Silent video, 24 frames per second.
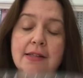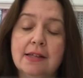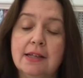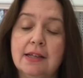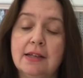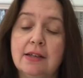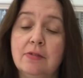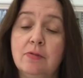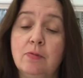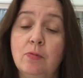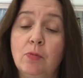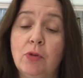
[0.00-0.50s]
thing
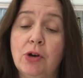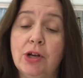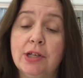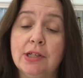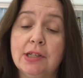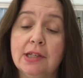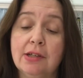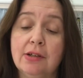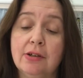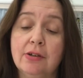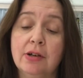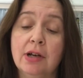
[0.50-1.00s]
one
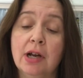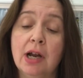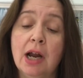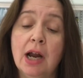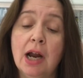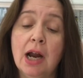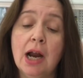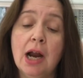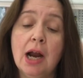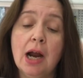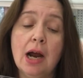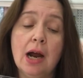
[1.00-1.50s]
here,
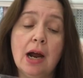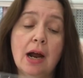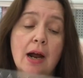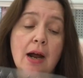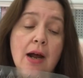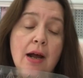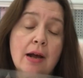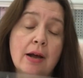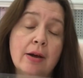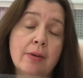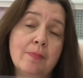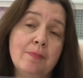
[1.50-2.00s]

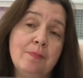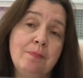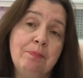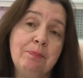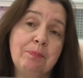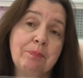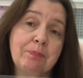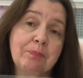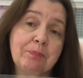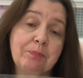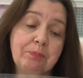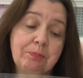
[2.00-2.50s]
um,
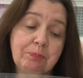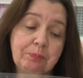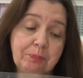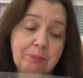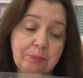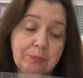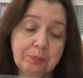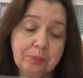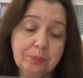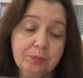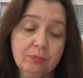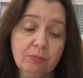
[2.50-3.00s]

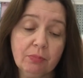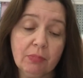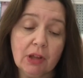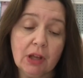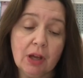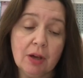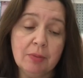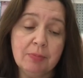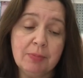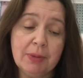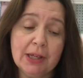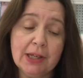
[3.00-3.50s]

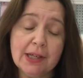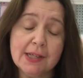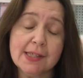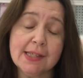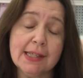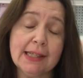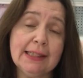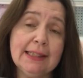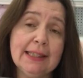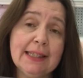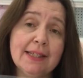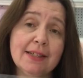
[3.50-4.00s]
because
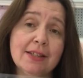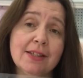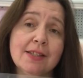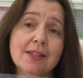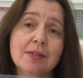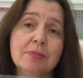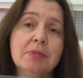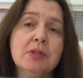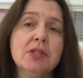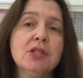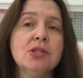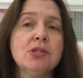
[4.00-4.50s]
I needed
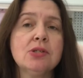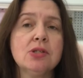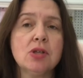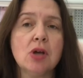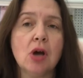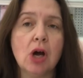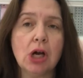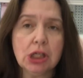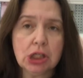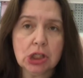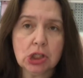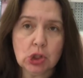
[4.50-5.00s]
some
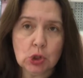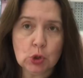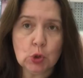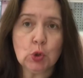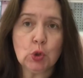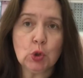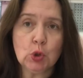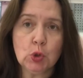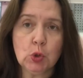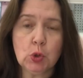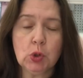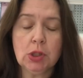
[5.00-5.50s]

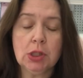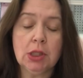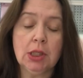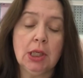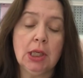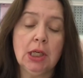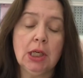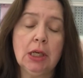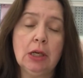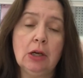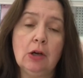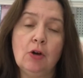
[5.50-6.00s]
saucers
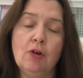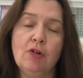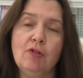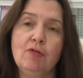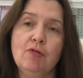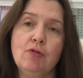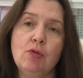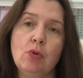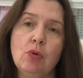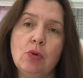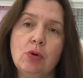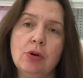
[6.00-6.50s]

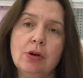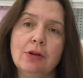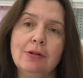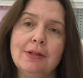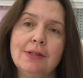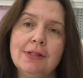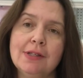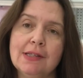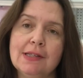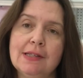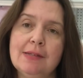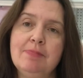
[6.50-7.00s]
for
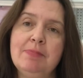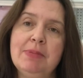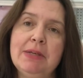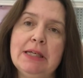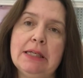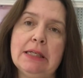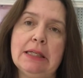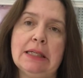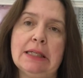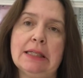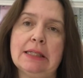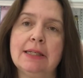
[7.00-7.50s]
this
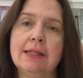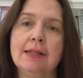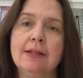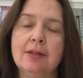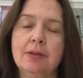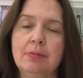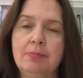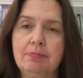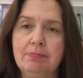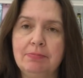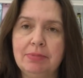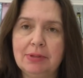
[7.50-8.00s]
big
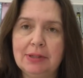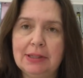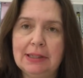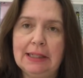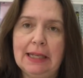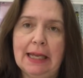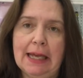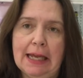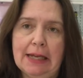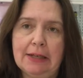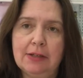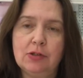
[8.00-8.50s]

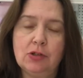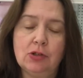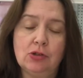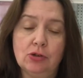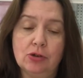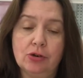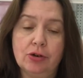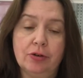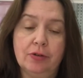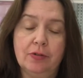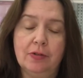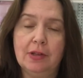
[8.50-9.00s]

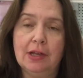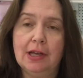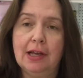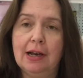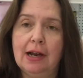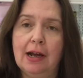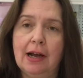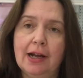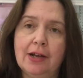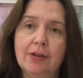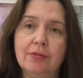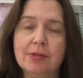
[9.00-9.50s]
planter that
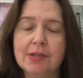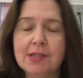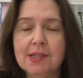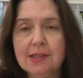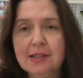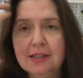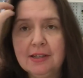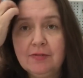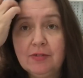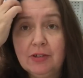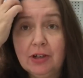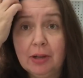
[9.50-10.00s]
I
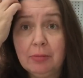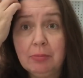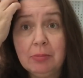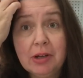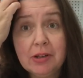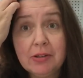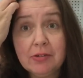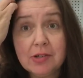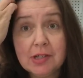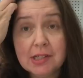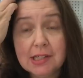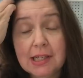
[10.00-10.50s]
received on
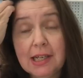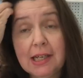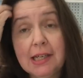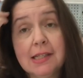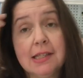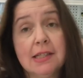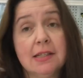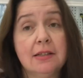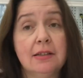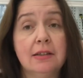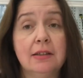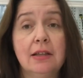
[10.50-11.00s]
Mother's Day.
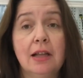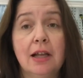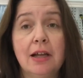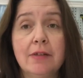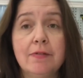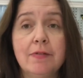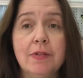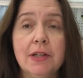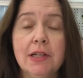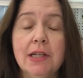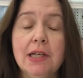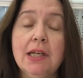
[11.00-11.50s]
It's a
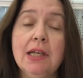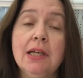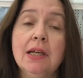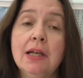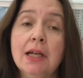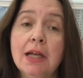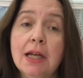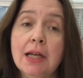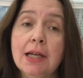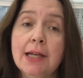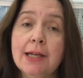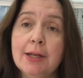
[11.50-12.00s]
lovely
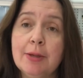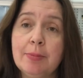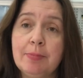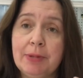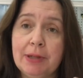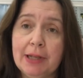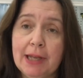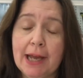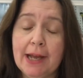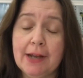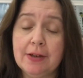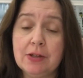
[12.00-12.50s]

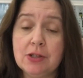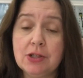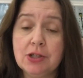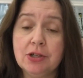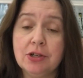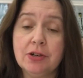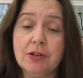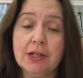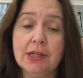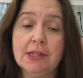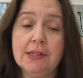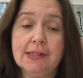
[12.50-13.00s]

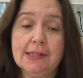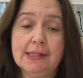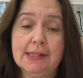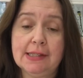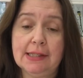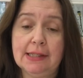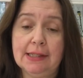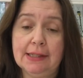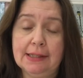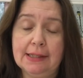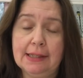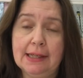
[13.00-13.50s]
planter. It's
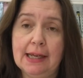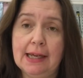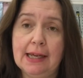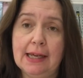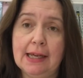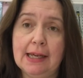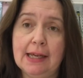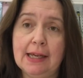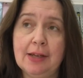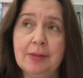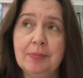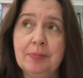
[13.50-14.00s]
in
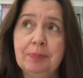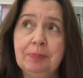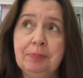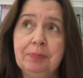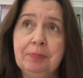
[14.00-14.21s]
a